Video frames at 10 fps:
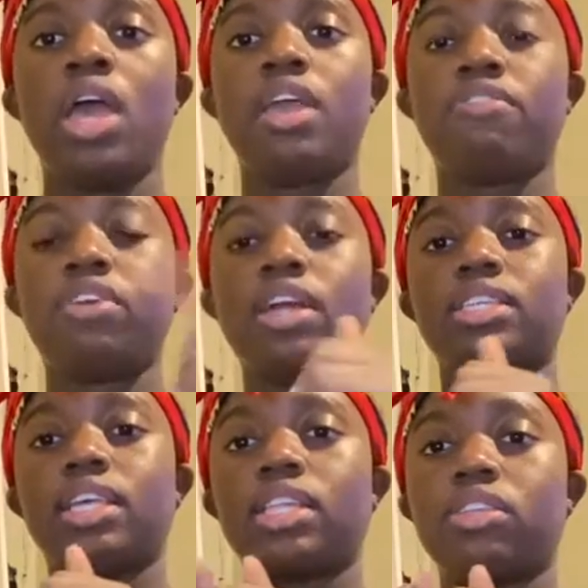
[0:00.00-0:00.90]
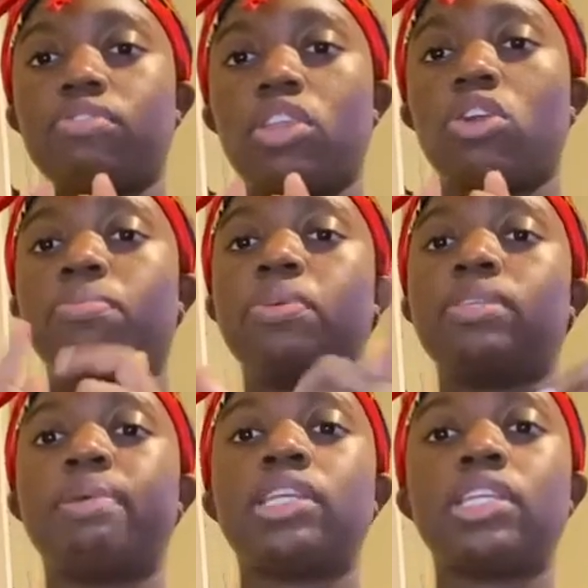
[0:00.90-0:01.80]
If you guys like this video, please
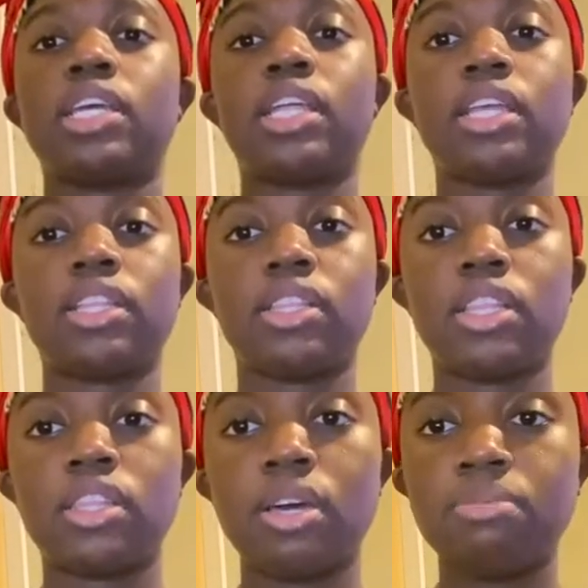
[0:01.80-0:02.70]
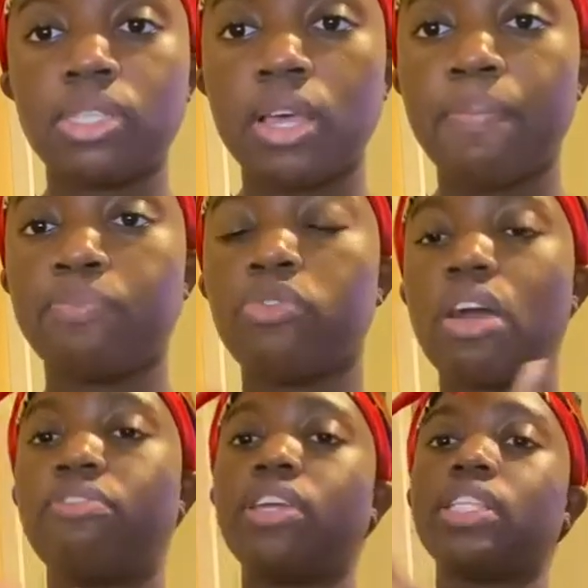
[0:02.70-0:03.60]
make sure to click the thumbs up. Do
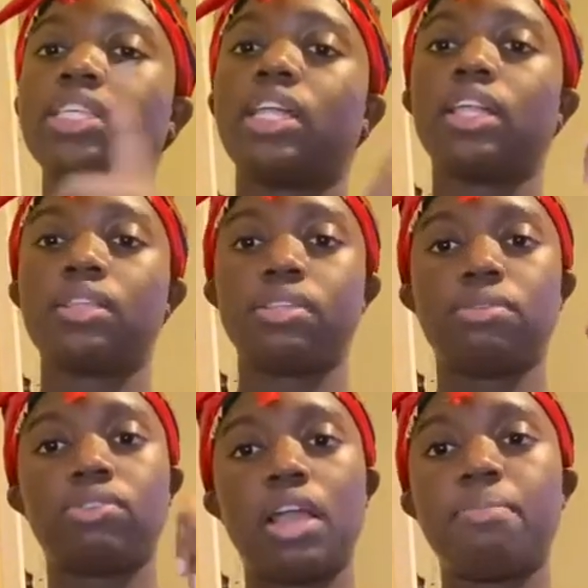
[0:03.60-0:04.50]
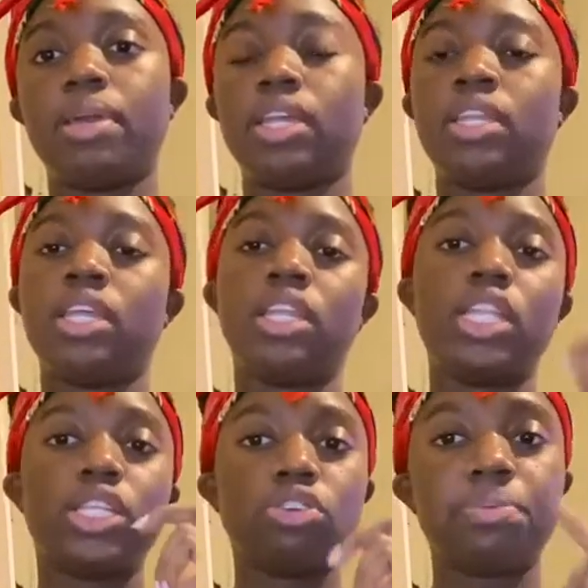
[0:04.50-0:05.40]
not forget to click the subscribe button in the
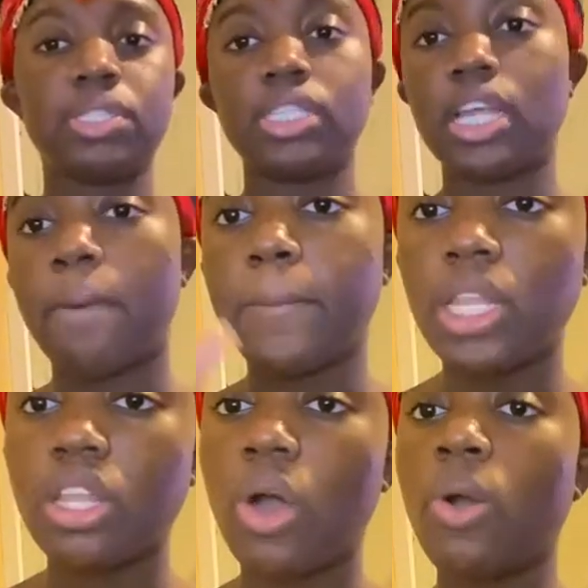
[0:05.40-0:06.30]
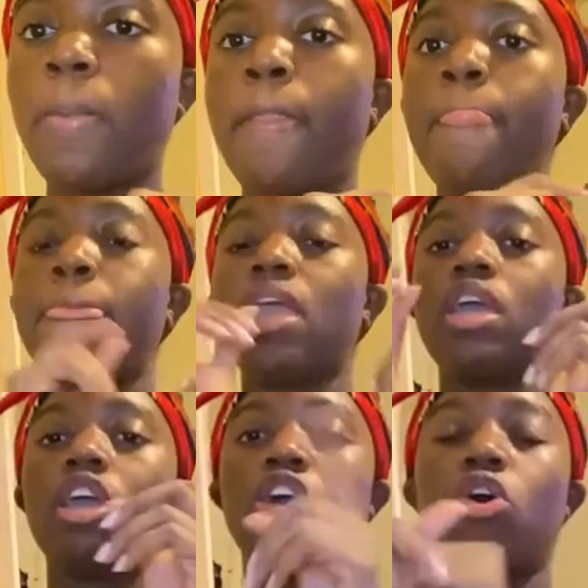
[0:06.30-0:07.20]
description down below,
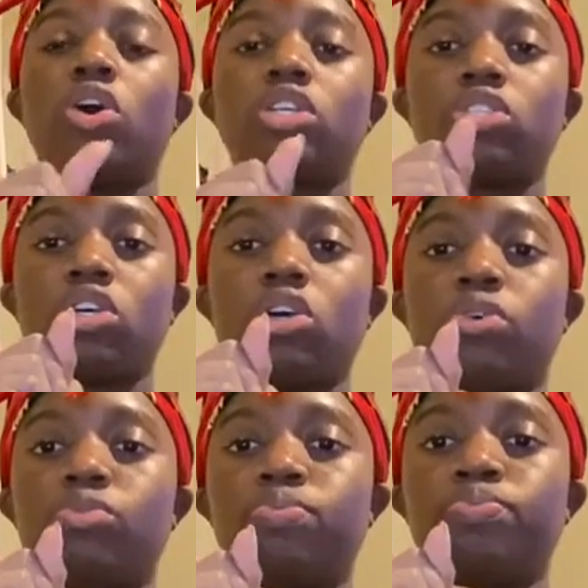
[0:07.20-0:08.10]
and also